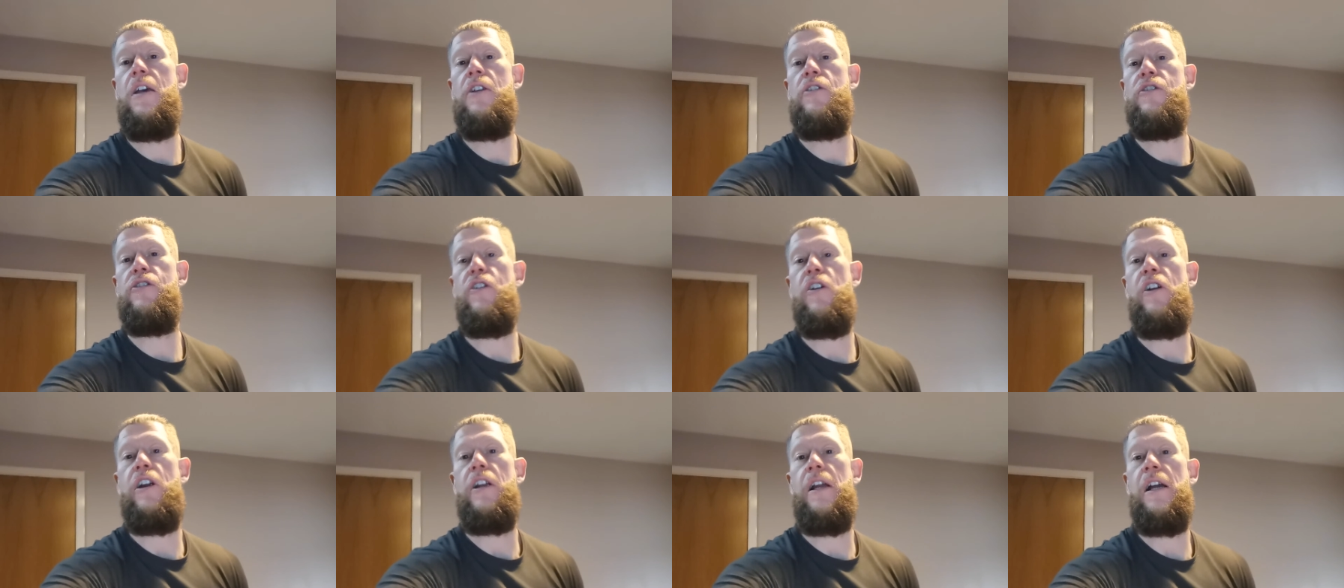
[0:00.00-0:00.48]

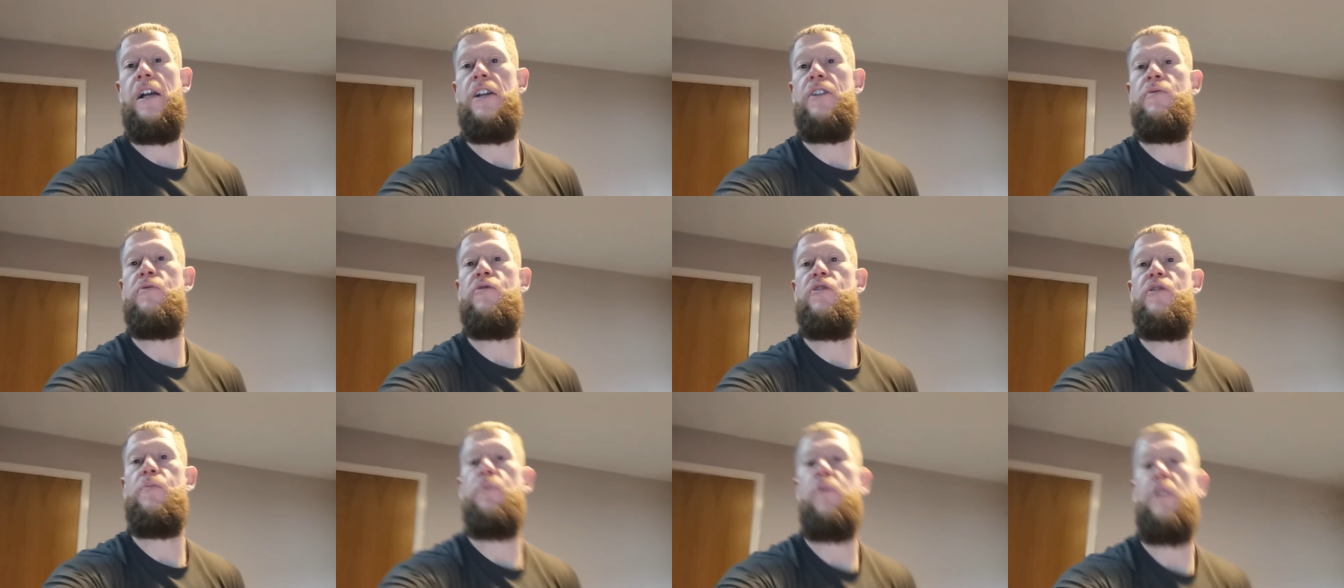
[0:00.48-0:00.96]
Sorry, guys,
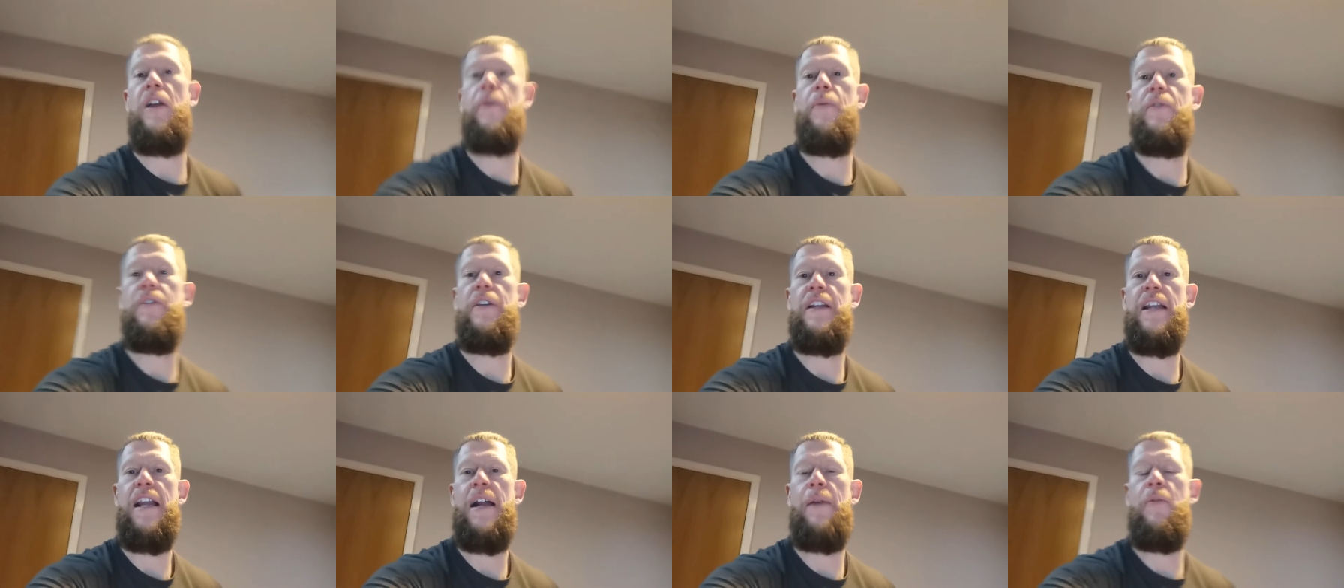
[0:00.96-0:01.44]
I'm just playing
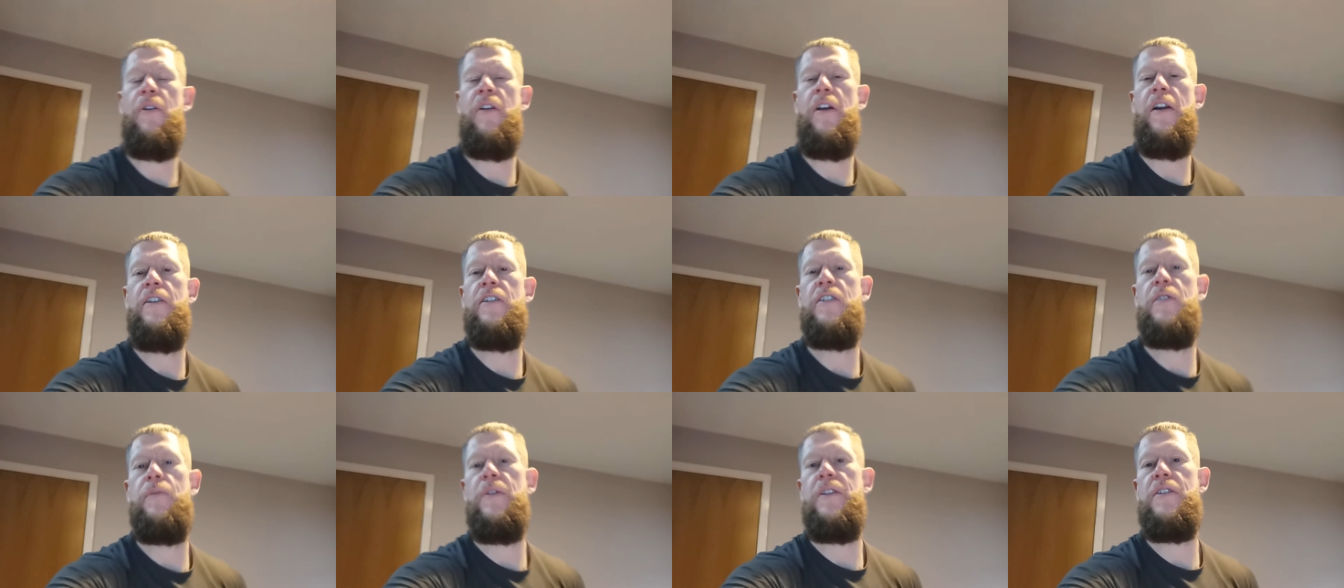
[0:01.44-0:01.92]
with the camera
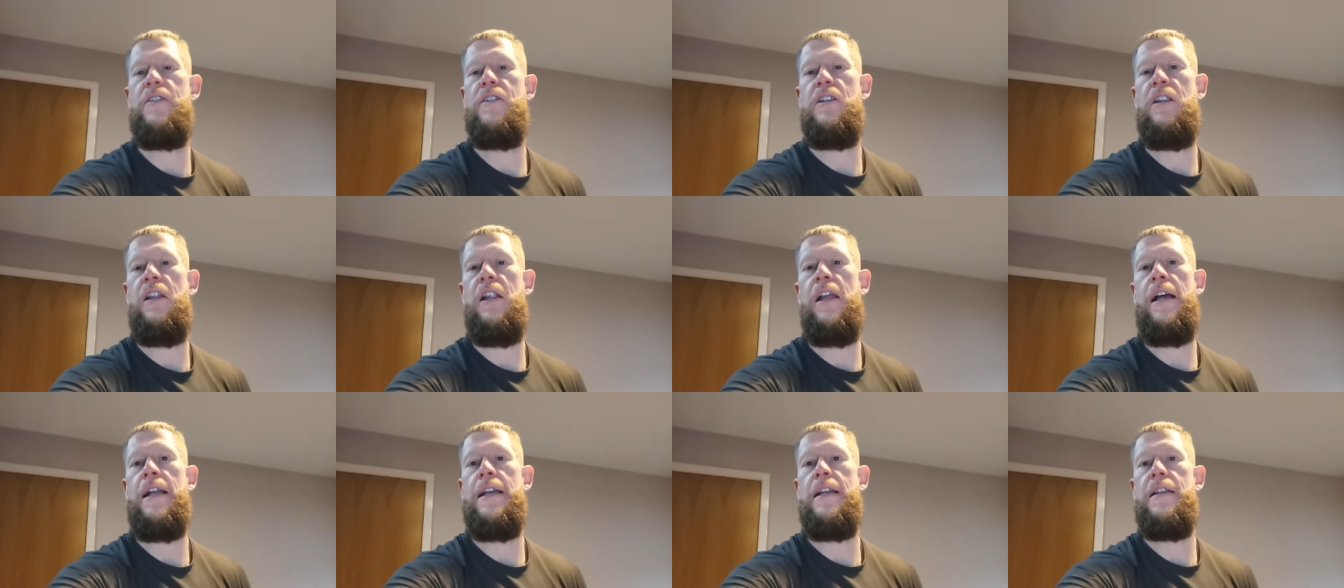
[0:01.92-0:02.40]
there. It's a bit
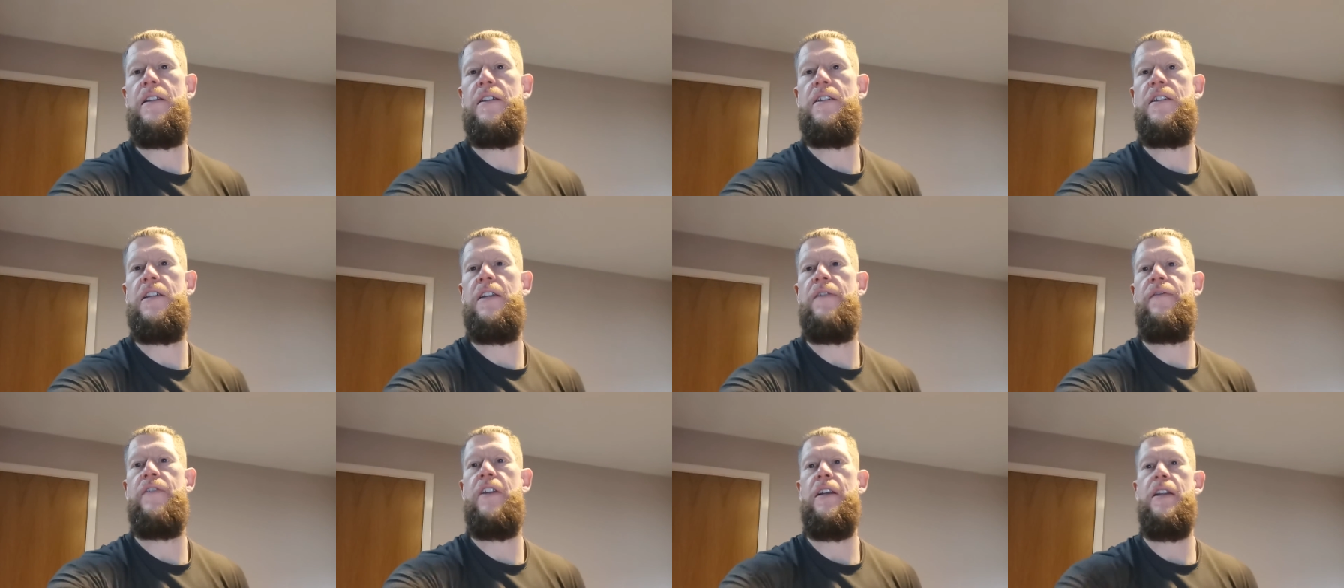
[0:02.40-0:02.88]
slidey
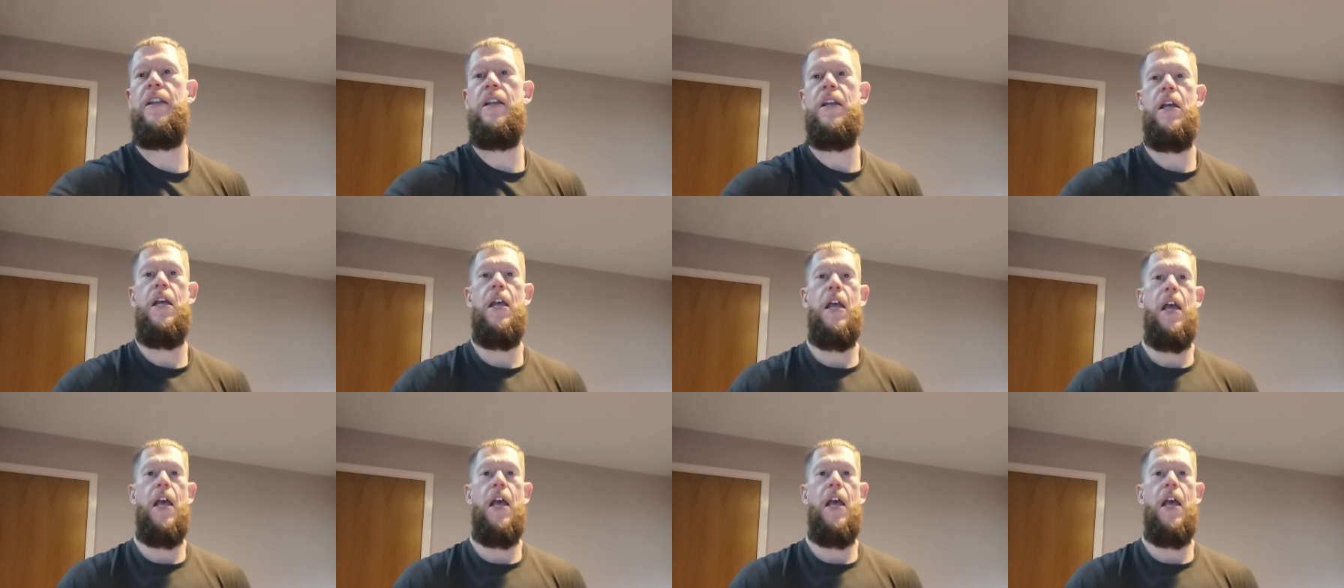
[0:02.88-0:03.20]
this evening.